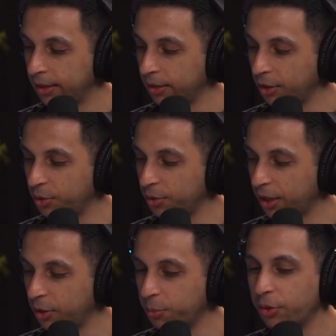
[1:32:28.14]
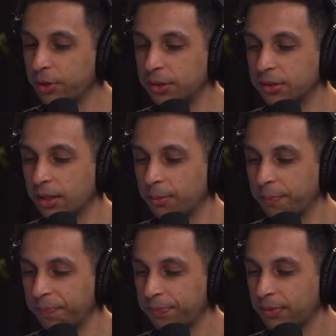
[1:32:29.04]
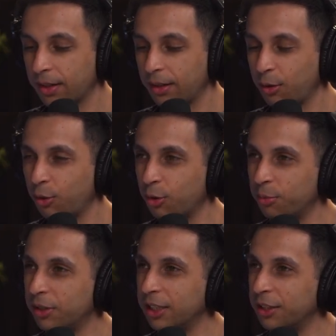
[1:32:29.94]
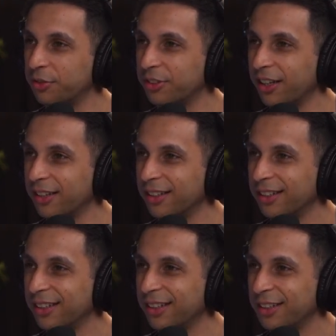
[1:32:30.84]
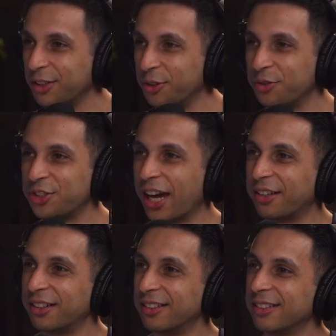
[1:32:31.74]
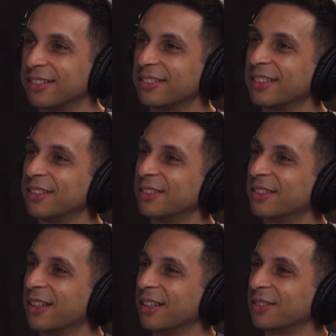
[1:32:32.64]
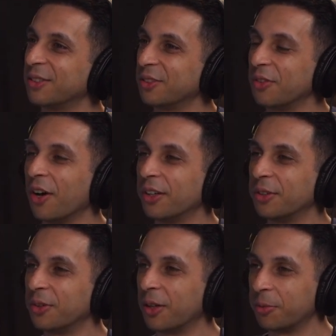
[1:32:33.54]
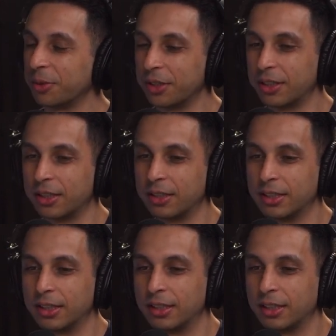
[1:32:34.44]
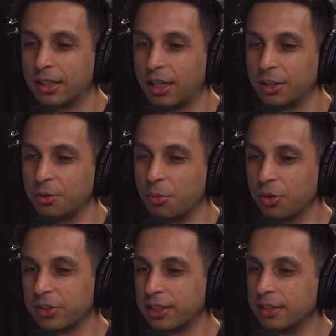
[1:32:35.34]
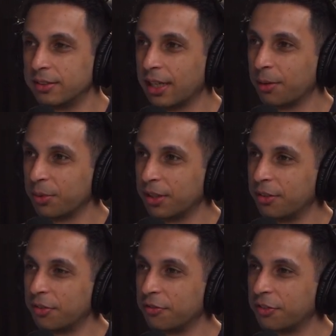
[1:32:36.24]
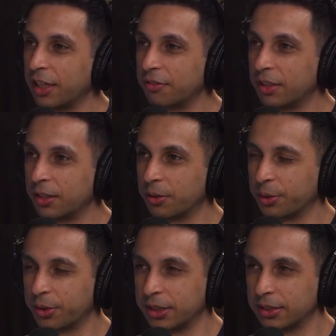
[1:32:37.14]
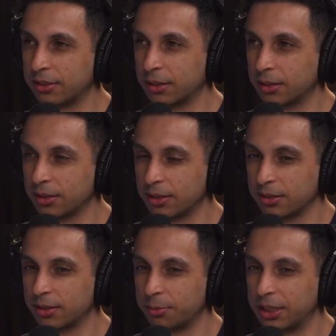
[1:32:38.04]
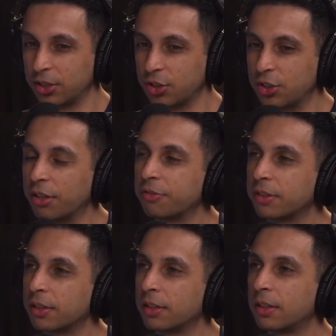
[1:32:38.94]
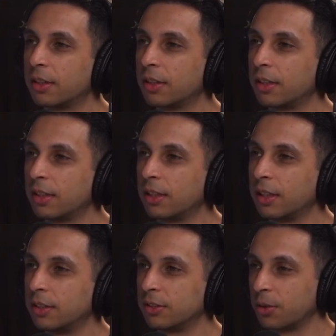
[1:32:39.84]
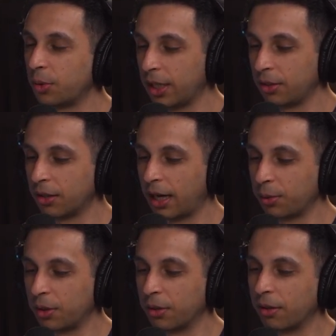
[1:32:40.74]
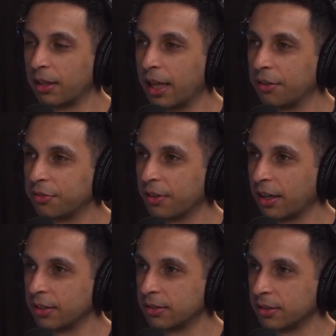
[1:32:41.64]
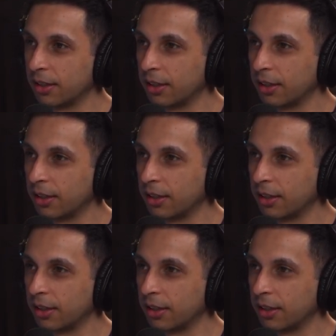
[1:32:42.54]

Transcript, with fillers: can you point to some core beliefs that you've shattered since you've gone into entrepreneur? Are you mostly the same with a different flavor, or has there been a shift in just the way your outlook on life has